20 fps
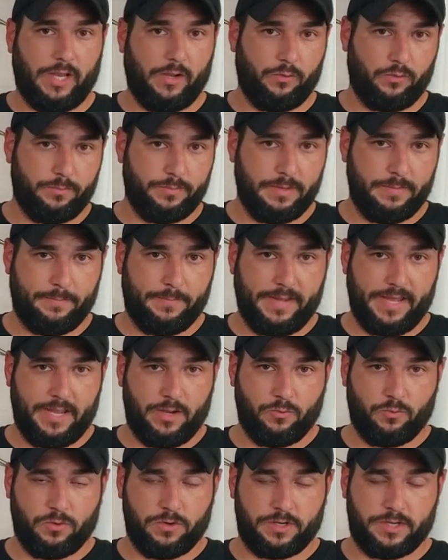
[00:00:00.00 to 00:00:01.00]
I will be
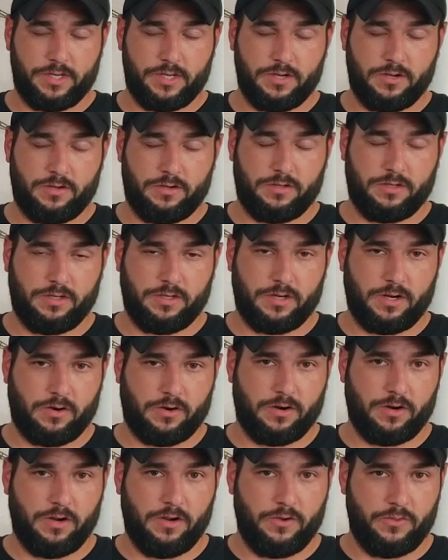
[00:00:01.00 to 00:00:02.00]
back working on
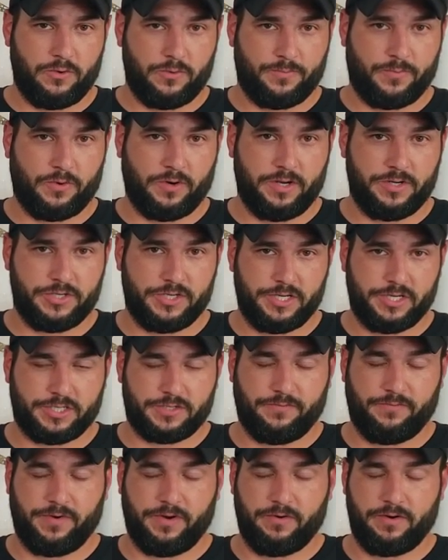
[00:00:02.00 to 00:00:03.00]
our other projects
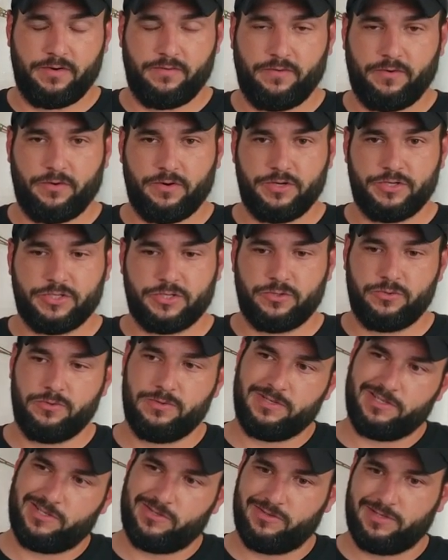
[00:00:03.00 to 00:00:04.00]
very, very
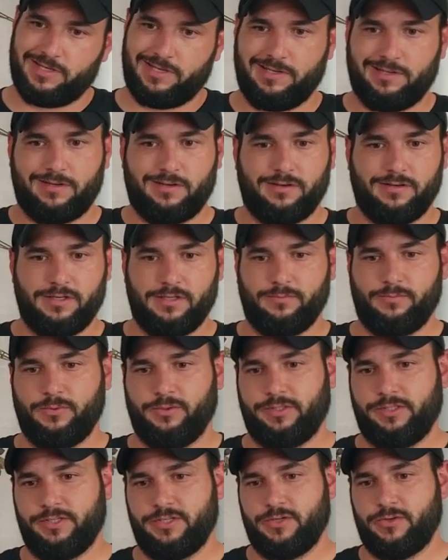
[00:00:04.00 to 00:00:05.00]
soon as soon as I get caught up
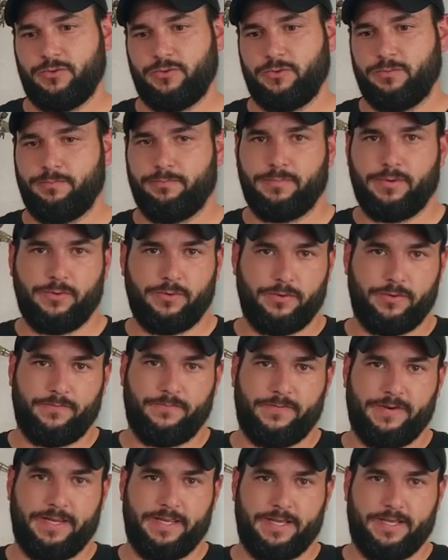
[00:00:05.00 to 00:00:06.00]
with this whole motor
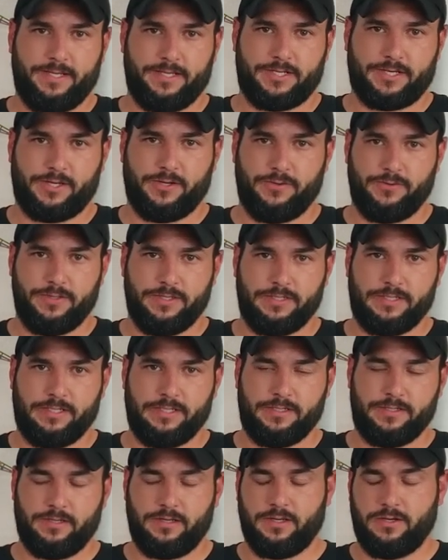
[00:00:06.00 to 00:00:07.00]
fiasco that
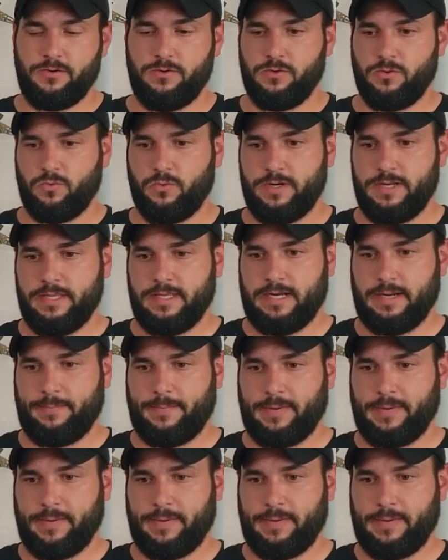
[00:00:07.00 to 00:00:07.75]
didn't go the way that I